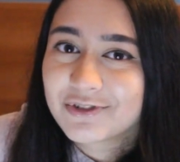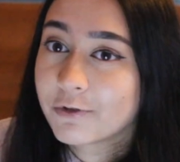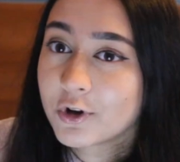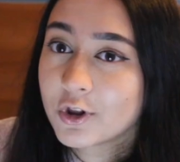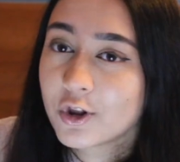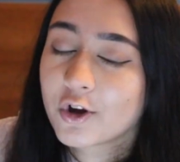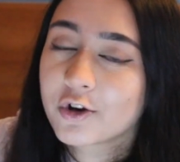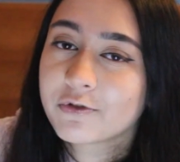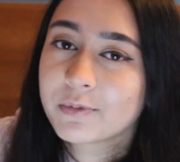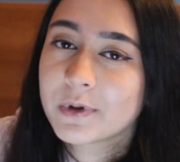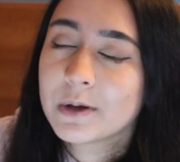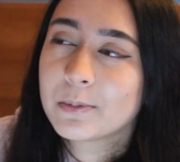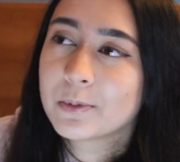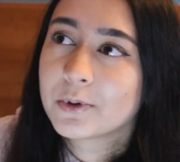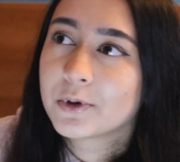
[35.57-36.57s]
For a lot of
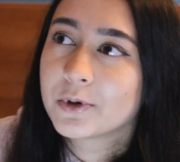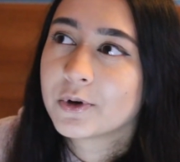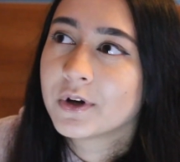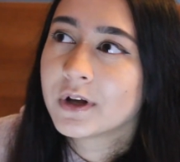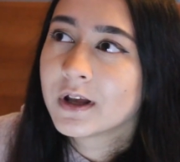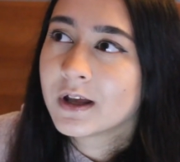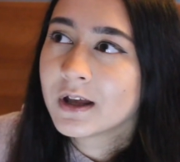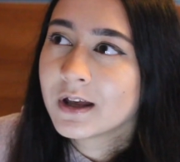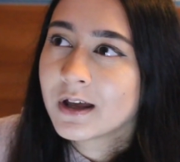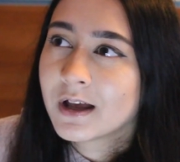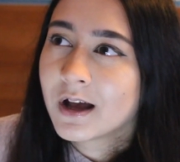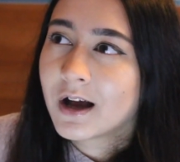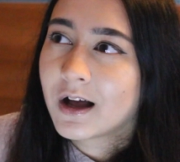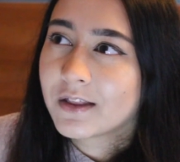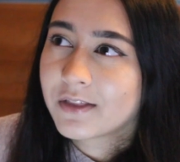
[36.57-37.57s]
people,
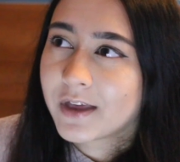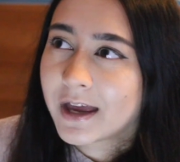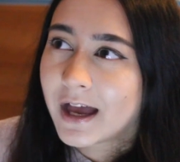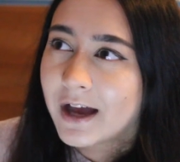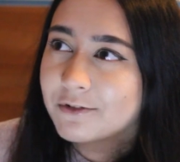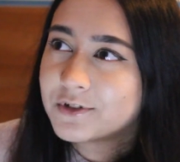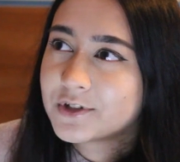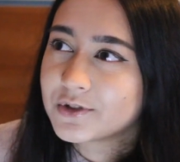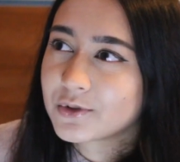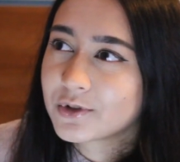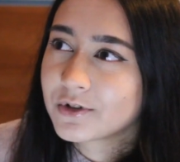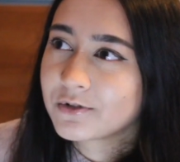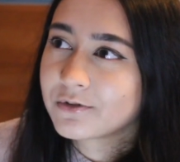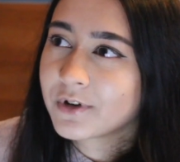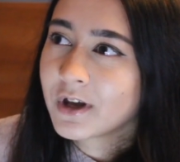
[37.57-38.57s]
they have to sort
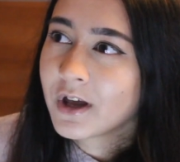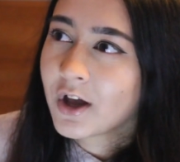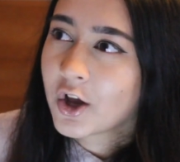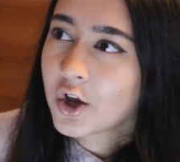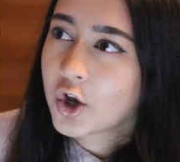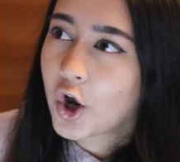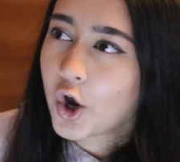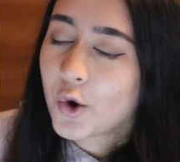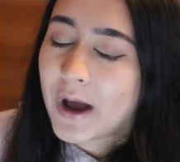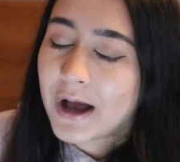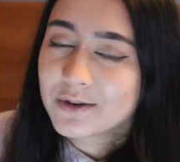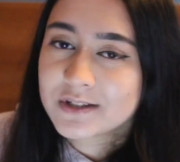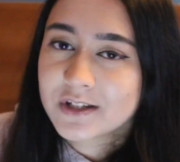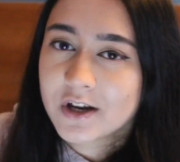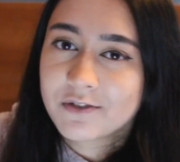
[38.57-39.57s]
of go
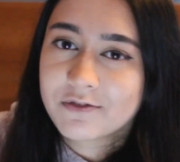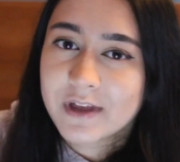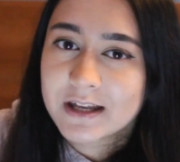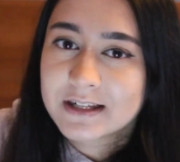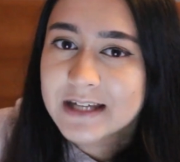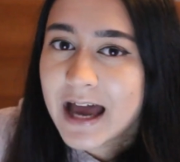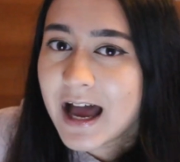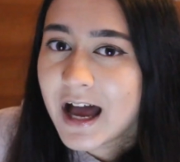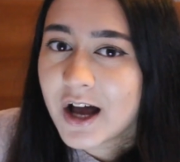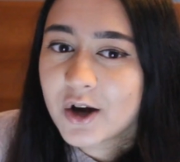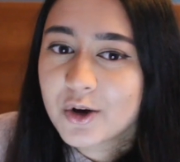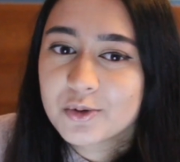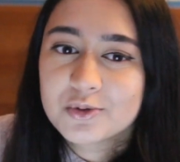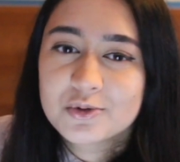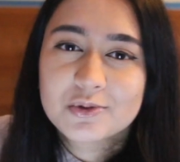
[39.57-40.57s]
outside of their
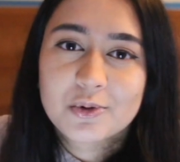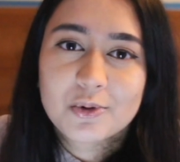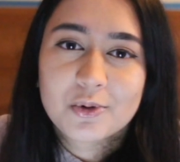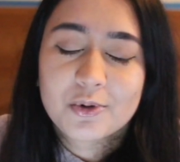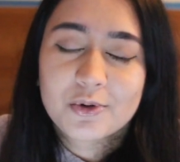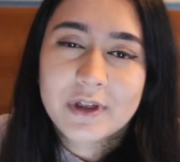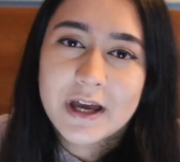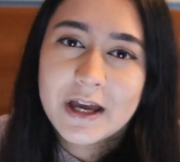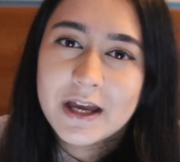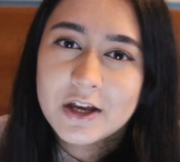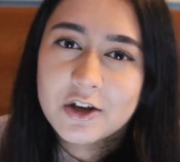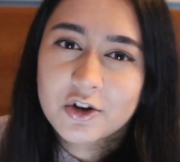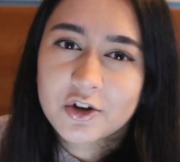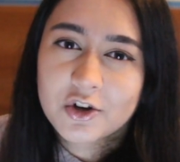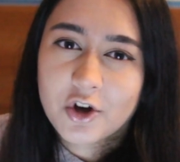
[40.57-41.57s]
towns, or
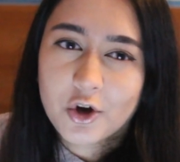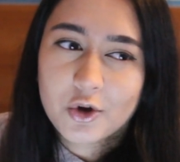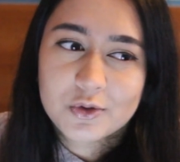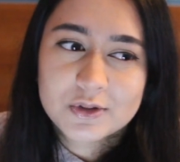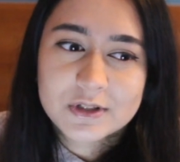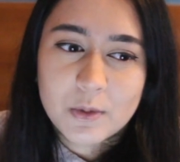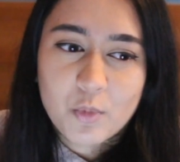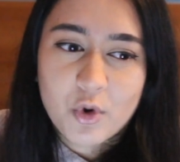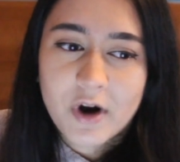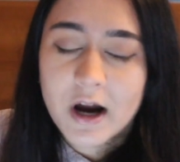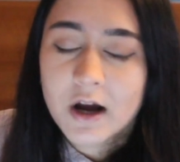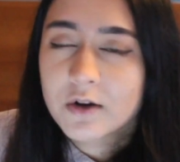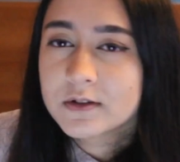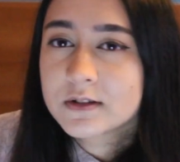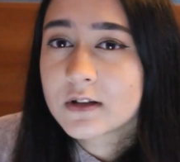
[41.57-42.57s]
they go somewhere
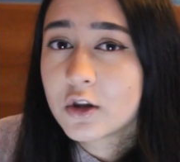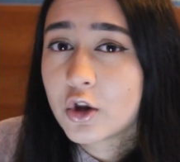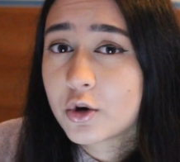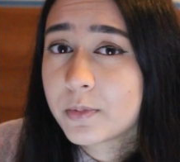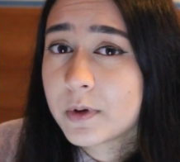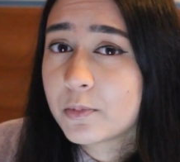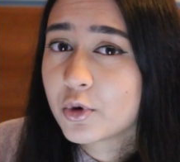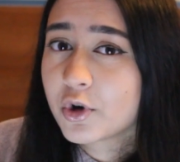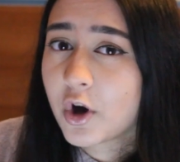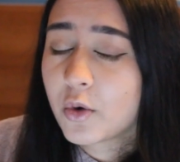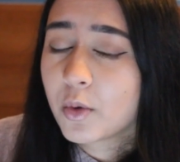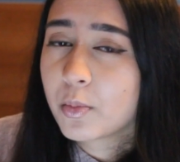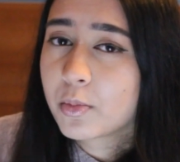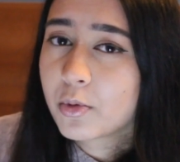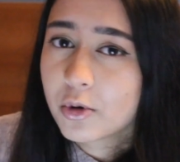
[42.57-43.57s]
else. A lot of people go
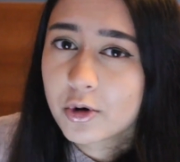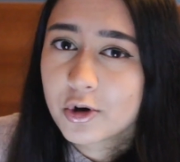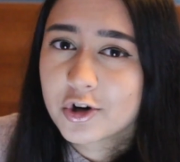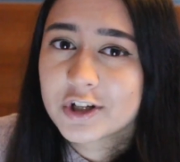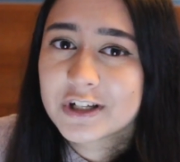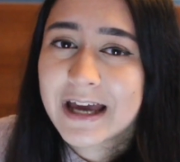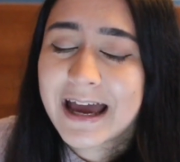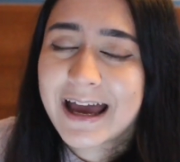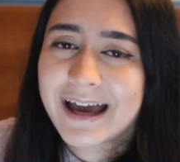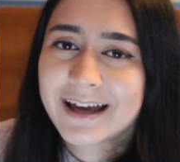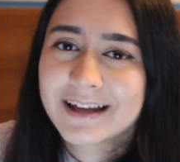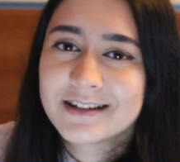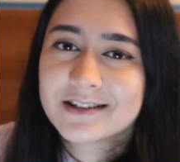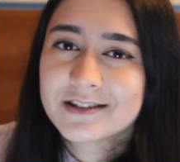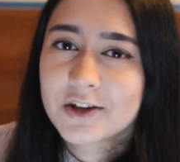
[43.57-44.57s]
abroad,
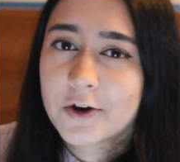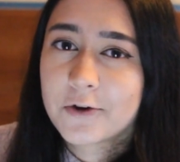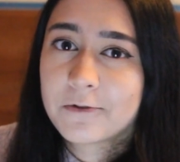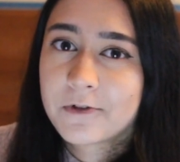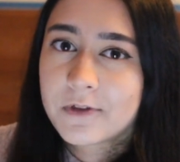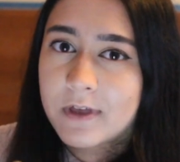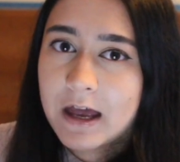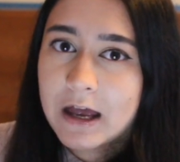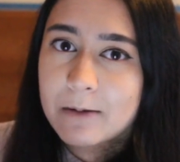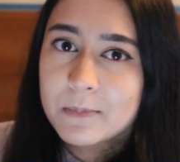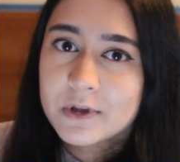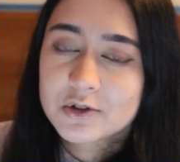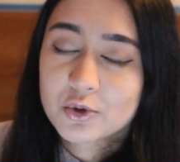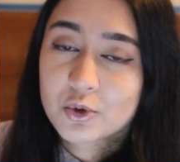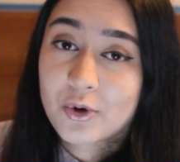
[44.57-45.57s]
and so for them
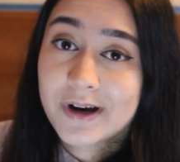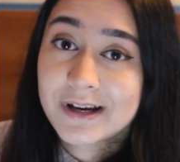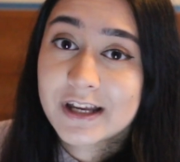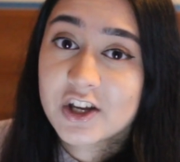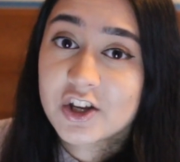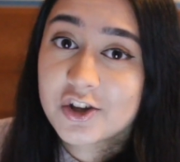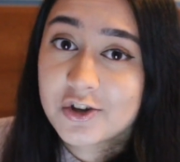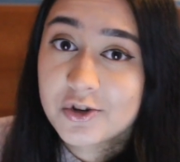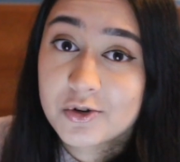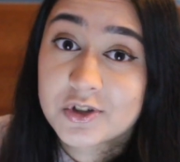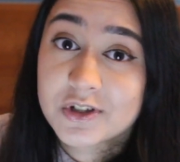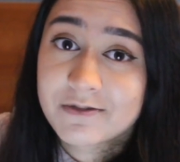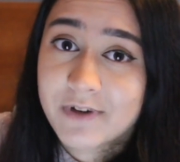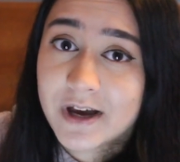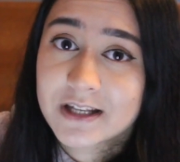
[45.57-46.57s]
it's already a
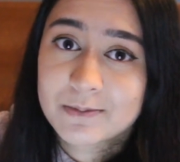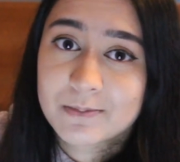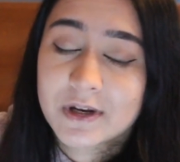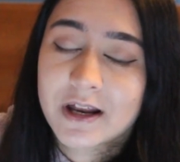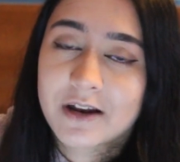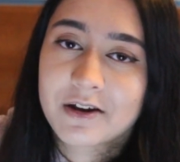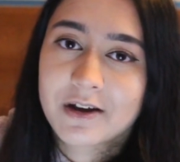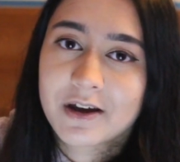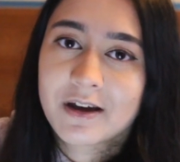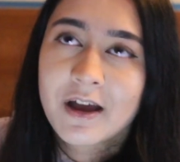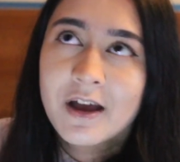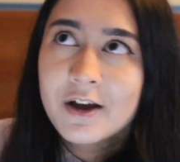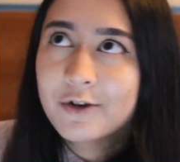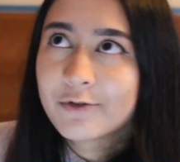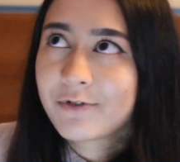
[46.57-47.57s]
huge investment and
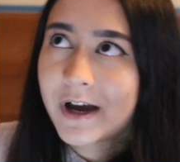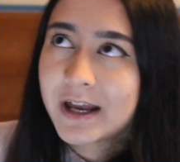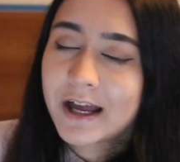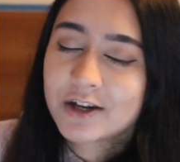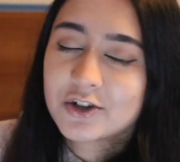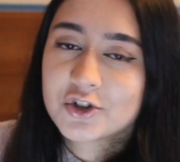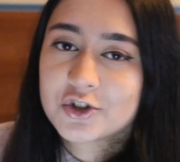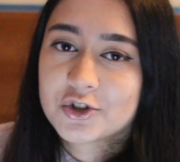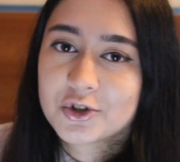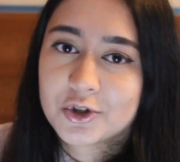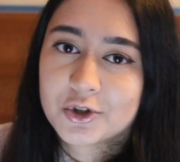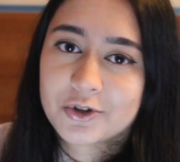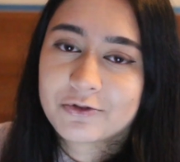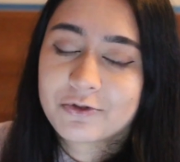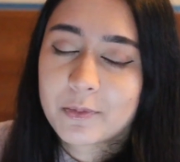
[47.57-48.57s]

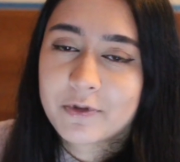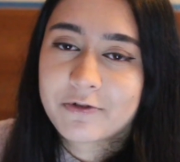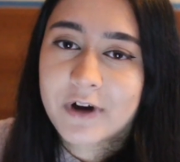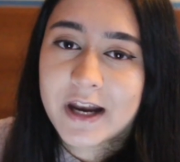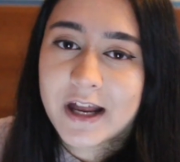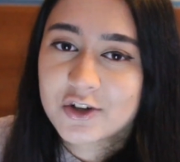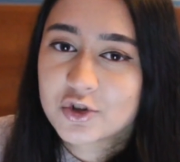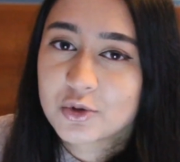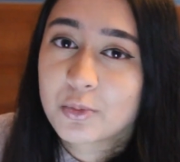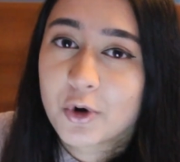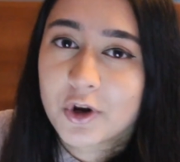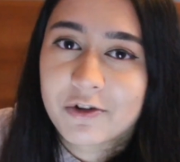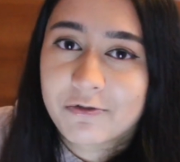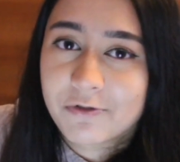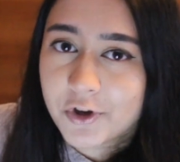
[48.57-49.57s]
from a financial
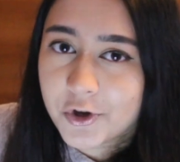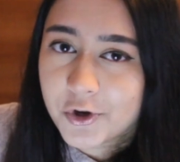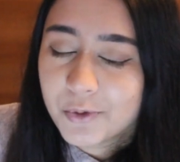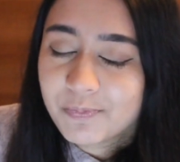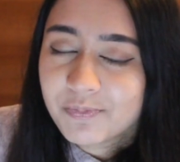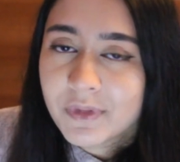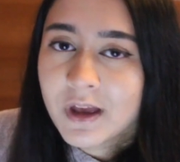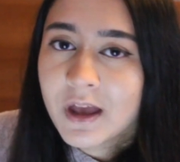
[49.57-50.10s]
point of view.